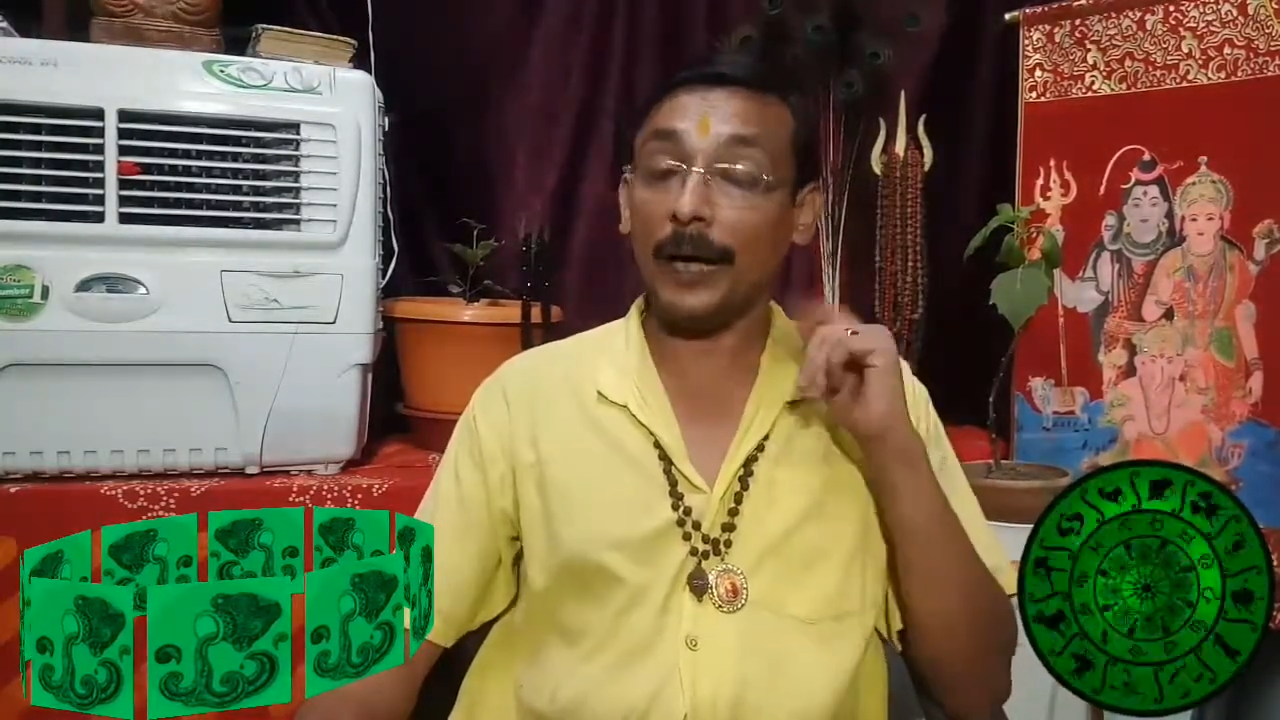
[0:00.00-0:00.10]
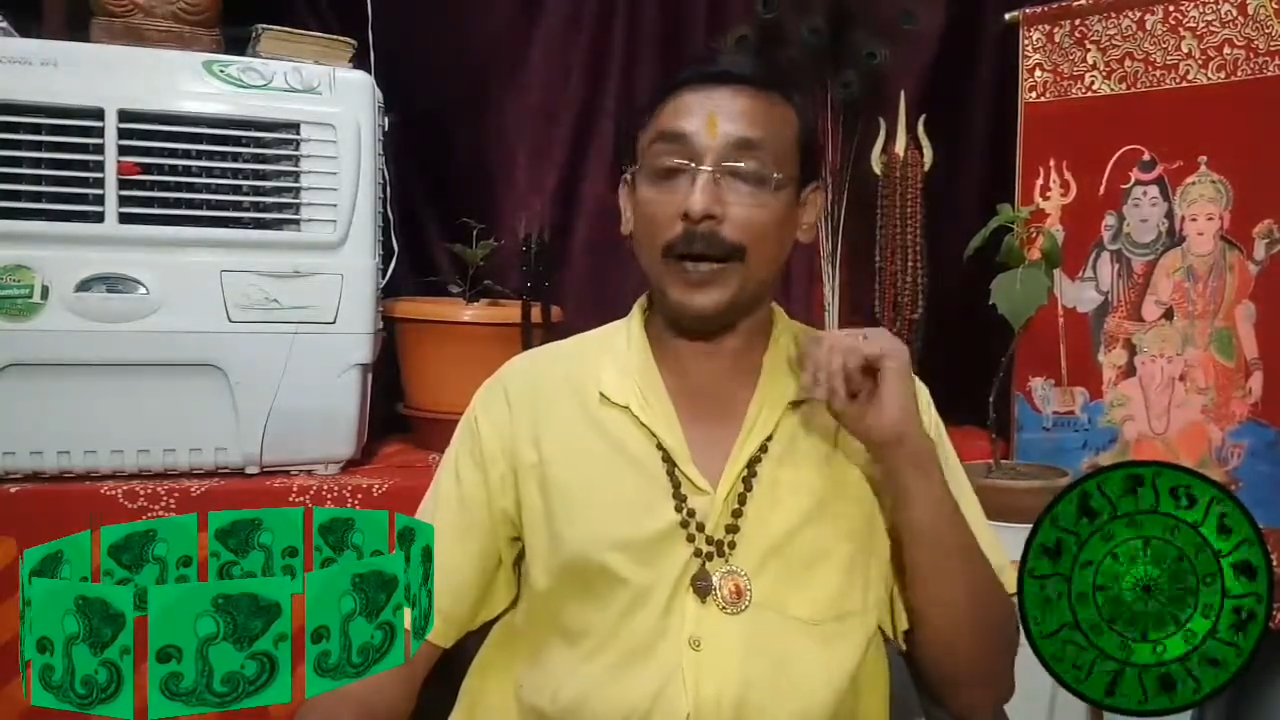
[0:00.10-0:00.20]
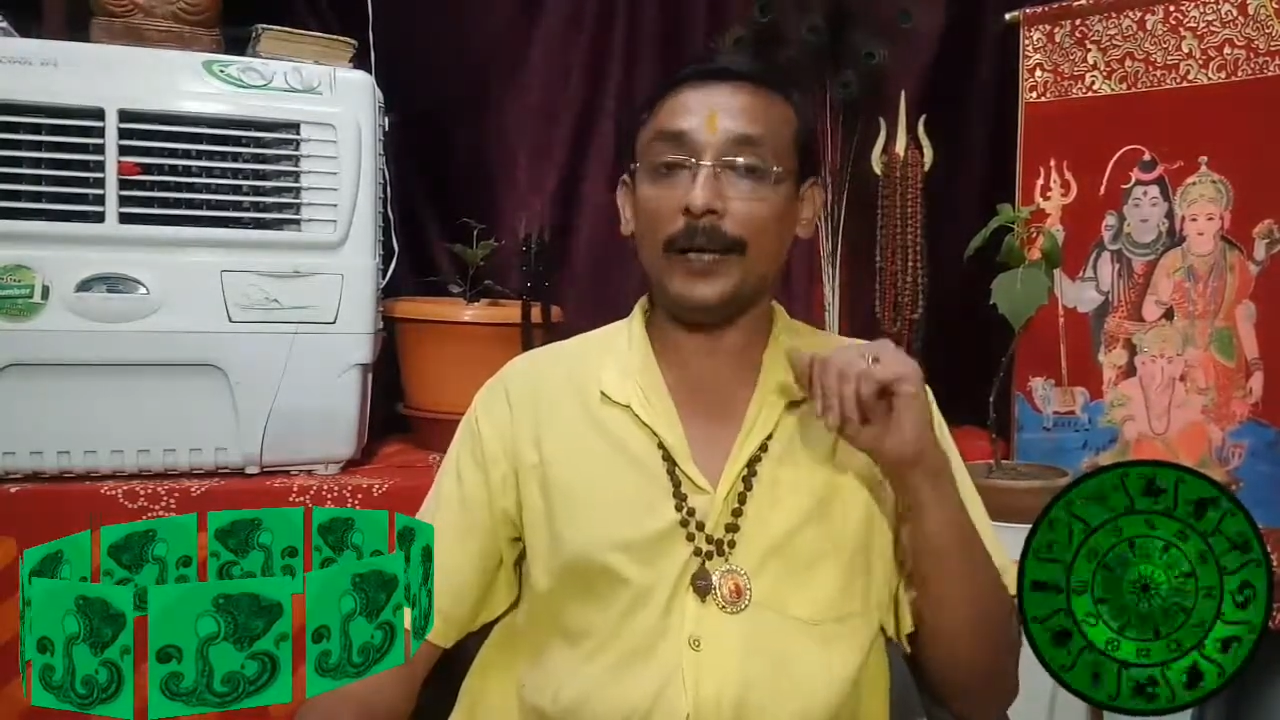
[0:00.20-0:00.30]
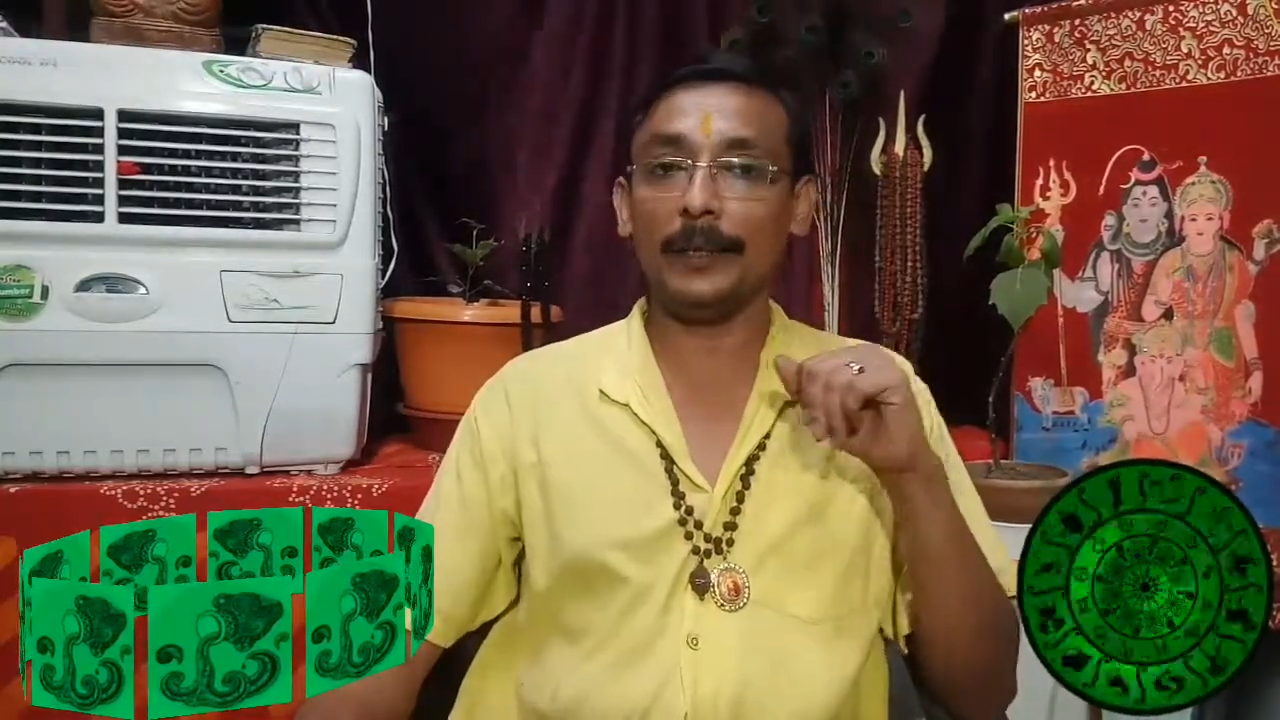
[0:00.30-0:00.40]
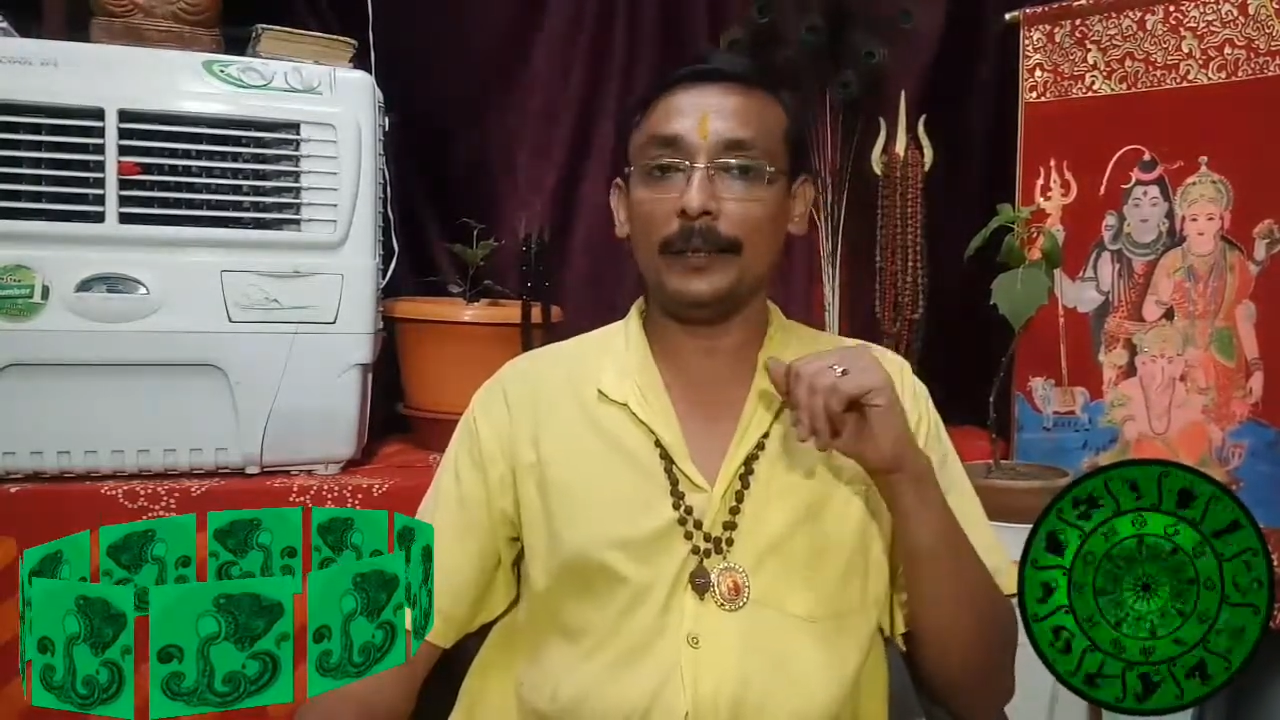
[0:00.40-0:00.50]

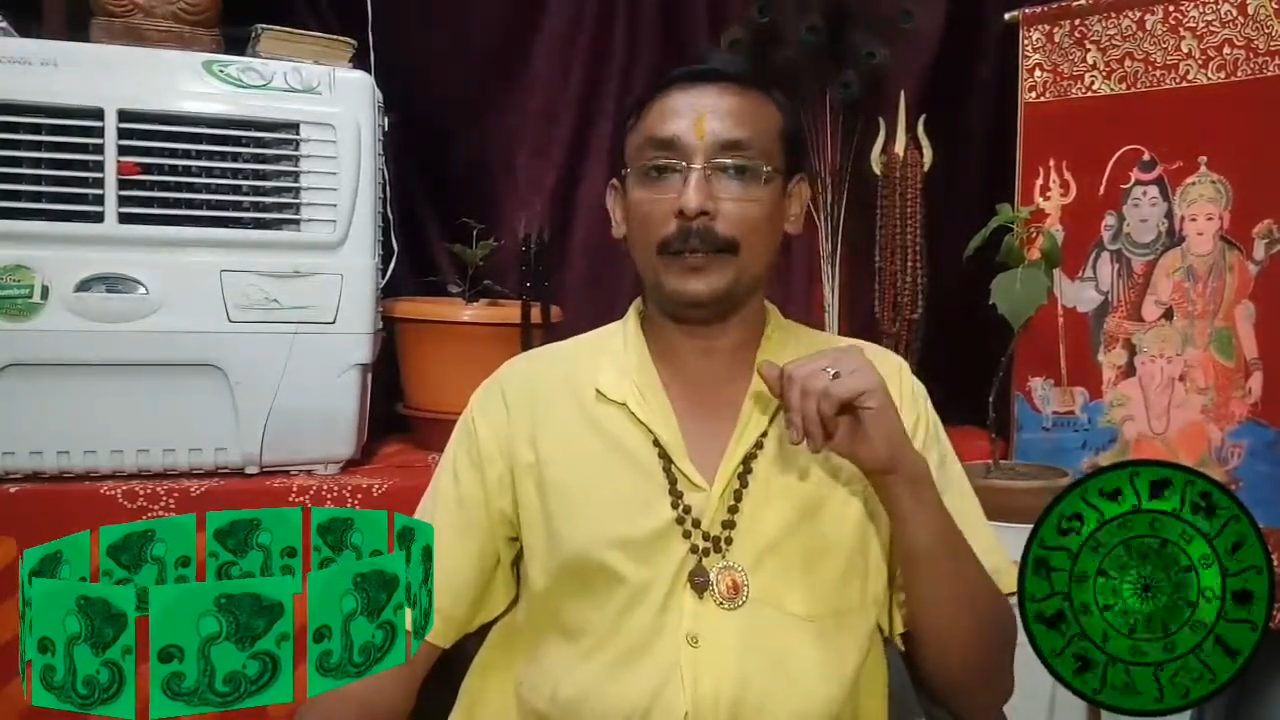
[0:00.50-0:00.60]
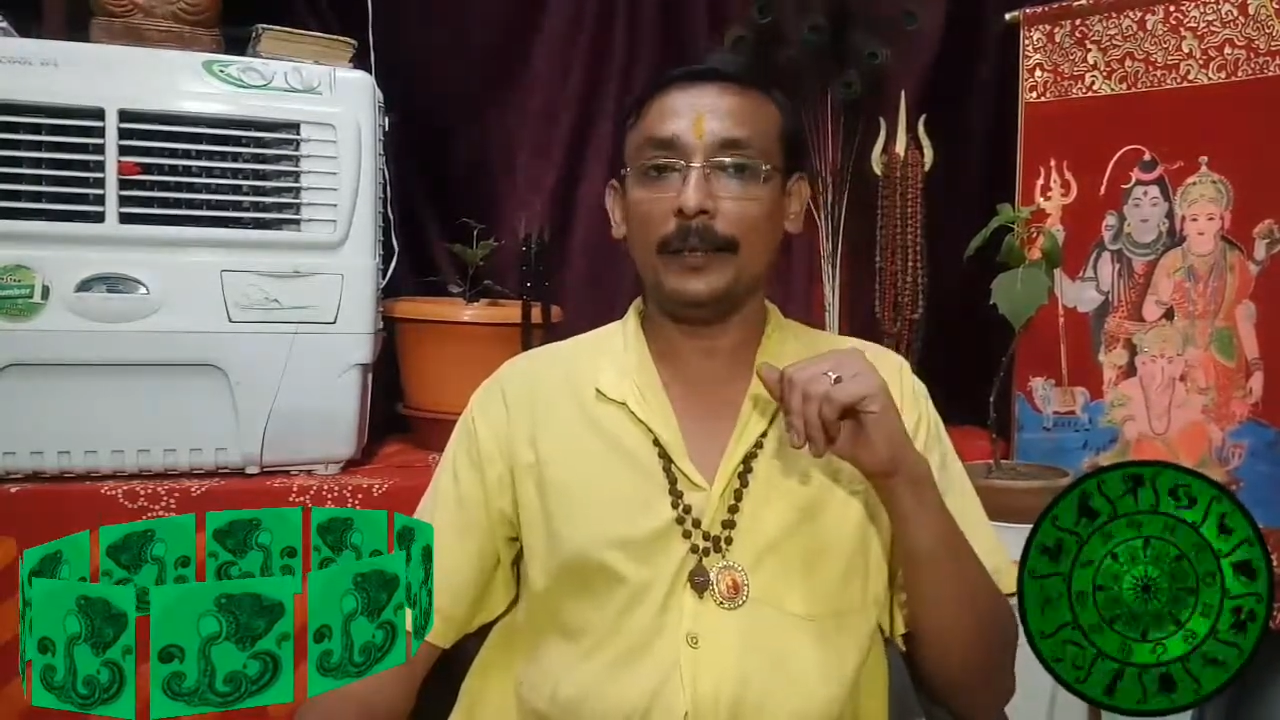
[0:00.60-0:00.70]
third,